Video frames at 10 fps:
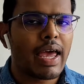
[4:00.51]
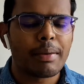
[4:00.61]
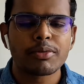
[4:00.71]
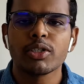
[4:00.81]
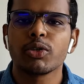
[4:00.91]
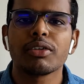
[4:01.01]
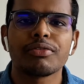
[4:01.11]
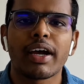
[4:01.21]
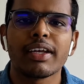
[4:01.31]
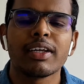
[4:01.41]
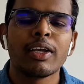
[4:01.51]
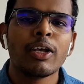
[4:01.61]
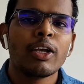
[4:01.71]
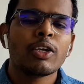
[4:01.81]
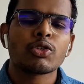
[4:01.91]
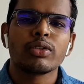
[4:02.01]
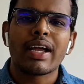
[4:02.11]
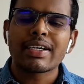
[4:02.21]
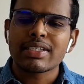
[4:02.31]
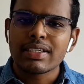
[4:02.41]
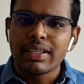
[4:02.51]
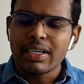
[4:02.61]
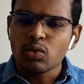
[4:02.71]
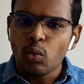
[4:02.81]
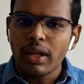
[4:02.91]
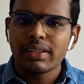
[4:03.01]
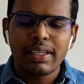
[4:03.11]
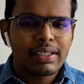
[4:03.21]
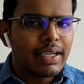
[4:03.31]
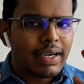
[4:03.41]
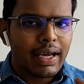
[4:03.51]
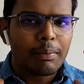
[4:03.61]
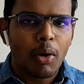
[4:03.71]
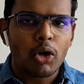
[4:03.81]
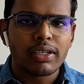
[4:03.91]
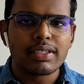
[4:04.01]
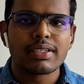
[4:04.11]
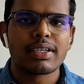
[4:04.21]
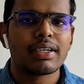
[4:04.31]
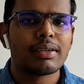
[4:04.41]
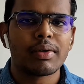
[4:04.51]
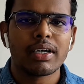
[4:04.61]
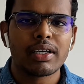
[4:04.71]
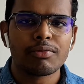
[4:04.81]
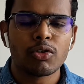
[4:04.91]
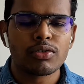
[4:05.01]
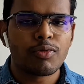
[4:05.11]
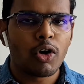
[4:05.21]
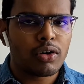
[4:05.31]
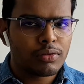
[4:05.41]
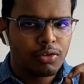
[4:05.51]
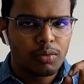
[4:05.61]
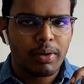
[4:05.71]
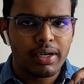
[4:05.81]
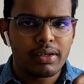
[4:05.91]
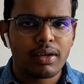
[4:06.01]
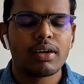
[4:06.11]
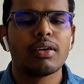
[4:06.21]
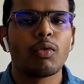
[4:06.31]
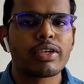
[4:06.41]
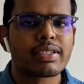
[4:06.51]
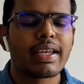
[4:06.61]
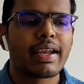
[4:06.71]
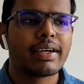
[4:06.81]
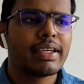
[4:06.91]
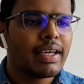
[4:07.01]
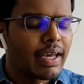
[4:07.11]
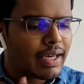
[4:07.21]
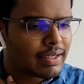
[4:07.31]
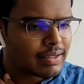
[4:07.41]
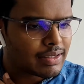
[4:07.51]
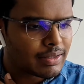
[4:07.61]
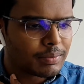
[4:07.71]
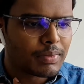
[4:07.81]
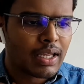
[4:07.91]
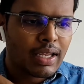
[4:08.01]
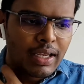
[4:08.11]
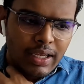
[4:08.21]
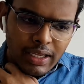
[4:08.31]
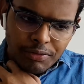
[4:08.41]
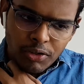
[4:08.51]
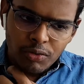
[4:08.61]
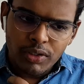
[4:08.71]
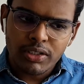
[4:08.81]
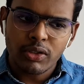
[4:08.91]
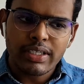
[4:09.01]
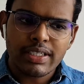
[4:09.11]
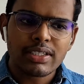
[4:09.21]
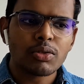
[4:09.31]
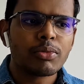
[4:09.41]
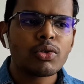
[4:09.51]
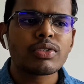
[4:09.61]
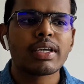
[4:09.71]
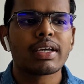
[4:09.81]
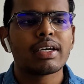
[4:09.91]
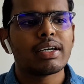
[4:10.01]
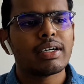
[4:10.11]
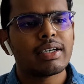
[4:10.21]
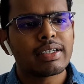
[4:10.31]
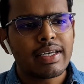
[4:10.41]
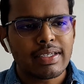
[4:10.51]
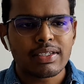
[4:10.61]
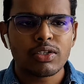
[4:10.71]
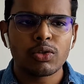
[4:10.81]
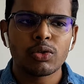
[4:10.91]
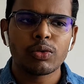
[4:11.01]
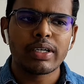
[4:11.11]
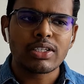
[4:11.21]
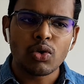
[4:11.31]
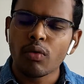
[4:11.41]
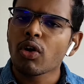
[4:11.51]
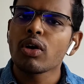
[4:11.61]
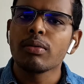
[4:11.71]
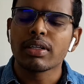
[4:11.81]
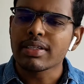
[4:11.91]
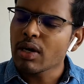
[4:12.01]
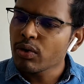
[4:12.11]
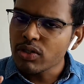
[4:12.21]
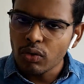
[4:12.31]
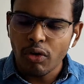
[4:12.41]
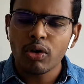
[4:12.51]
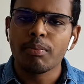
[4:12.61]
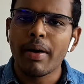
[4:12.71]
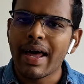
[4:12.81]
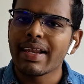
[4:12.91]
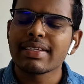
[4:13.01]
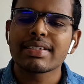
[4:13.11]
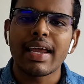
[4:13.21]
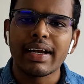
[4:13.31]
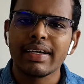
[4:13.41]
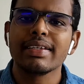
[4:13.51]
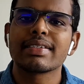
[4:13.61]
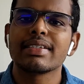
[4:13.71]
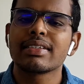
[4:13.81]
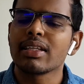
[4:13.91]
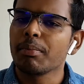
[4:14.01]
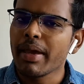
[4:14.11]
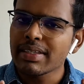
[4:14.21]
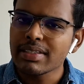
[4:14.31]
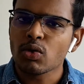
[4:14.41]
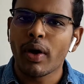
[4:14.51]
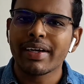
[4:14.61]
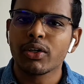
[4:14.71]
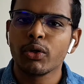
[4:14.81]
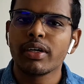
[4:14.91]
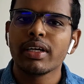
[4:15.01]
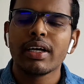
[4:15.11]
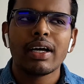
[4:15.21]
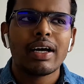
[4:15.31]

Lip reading: absolutely fine. So that's one thing that I bought this earphones for better voice clarity. And if you were to listen to music, yes, so it's overall, the sound is overall balanced and decent. The bass is quite good.